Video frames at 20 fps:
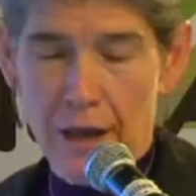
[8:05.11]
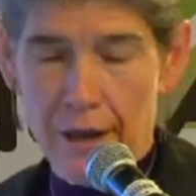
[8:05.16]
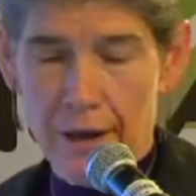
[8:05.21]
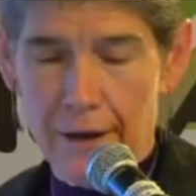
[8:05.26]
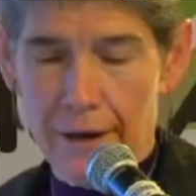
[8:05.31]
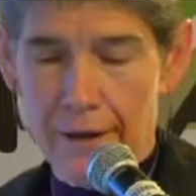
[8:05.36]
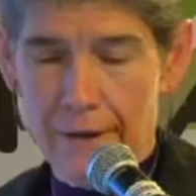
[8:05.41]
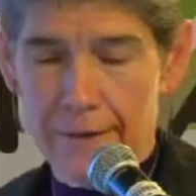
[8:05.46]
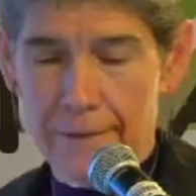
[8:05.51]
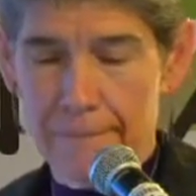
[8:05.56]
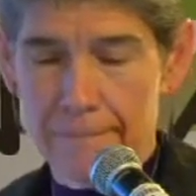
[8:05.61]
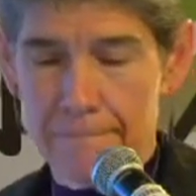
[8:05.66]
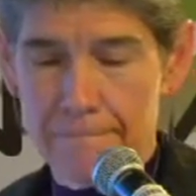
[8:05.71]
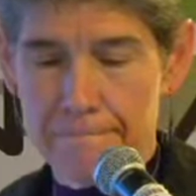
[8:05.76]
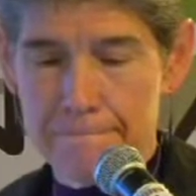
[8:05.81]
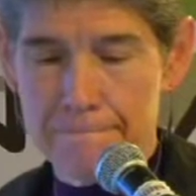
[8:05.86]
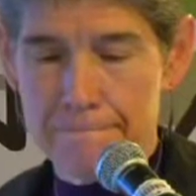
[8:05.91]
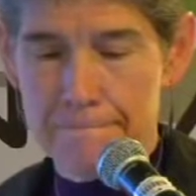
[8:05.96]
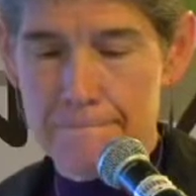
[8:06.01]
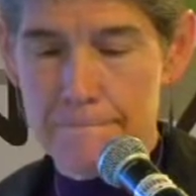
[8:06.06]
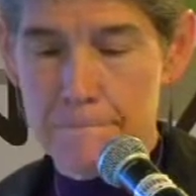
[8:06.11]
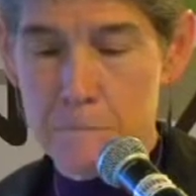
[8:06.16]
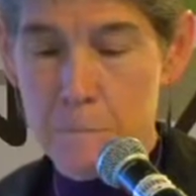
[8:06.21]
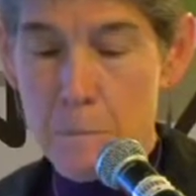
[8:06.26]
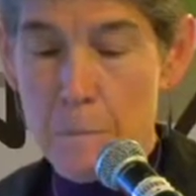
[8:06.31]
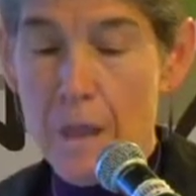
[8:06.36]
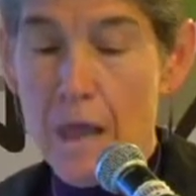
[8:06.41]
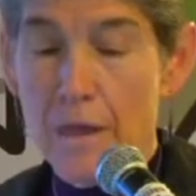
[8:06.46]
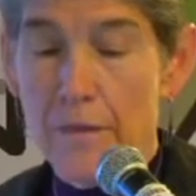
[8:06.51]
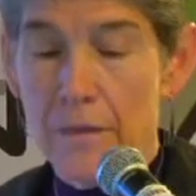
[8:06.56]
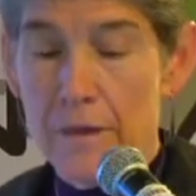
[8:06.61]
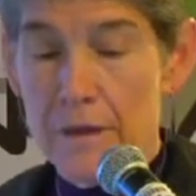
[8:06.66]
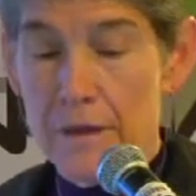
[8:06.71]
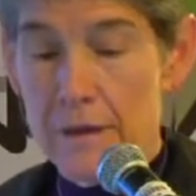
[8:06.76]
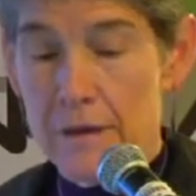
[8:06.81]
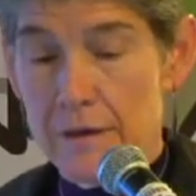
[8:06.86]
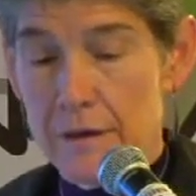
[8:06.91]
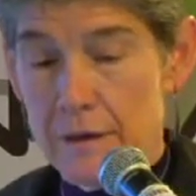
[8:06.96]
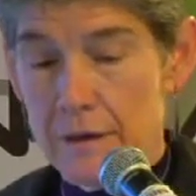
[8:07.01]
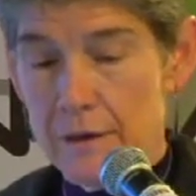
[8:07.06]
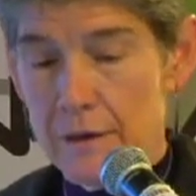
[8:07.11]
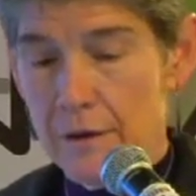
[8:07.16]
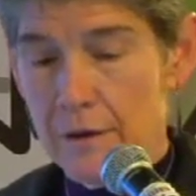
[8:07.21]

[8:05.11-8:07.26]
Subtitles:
In the